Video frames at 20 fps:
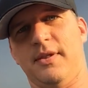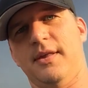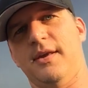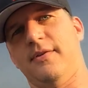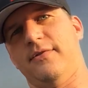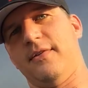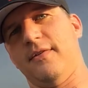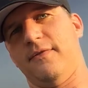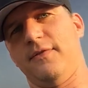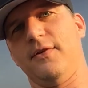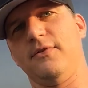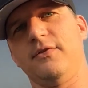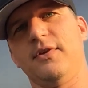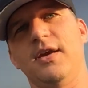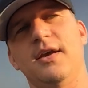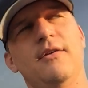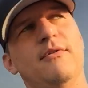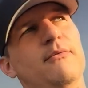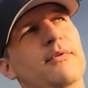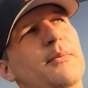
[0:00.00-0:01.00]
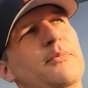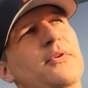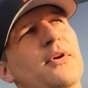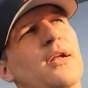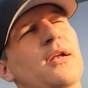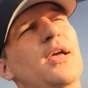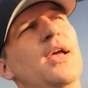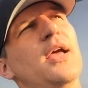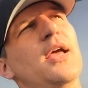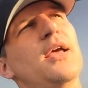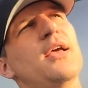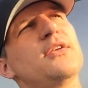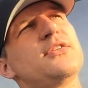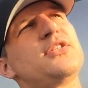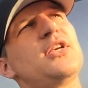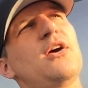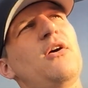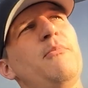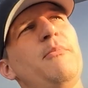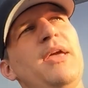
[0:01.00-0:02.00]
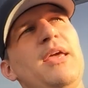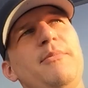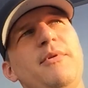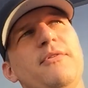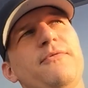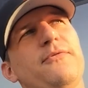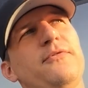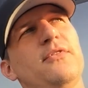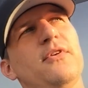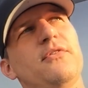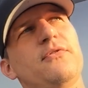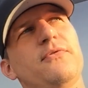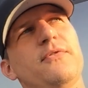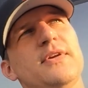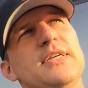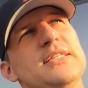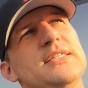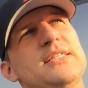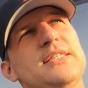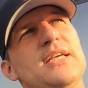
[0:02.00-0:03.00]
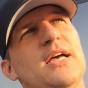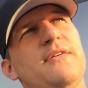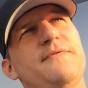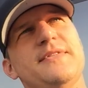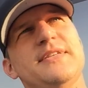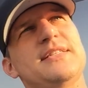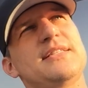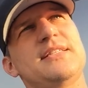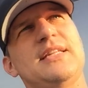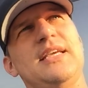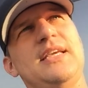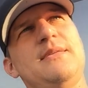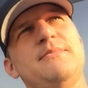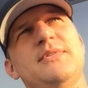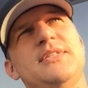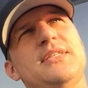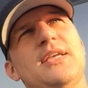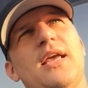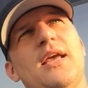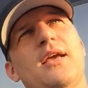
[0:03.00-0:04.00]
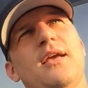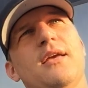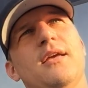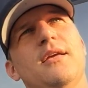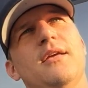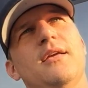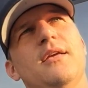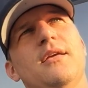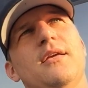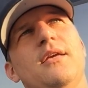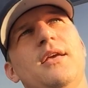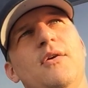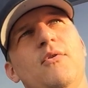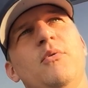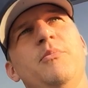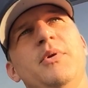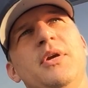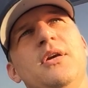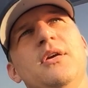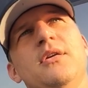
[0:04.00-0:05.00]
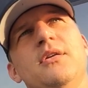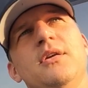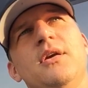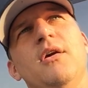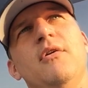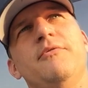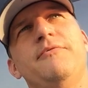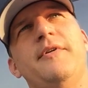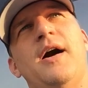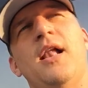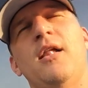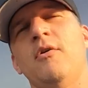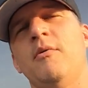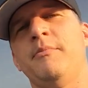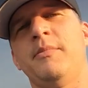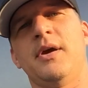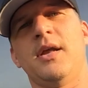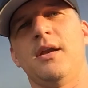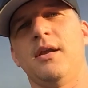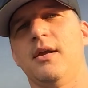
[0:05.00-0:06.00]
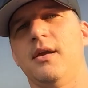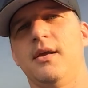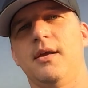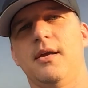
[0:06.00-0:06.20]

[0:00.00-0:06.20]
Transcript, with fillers: the list of who's getting ripped on. So maybe just for his self-esteem's sake, it would be good to go follow him. But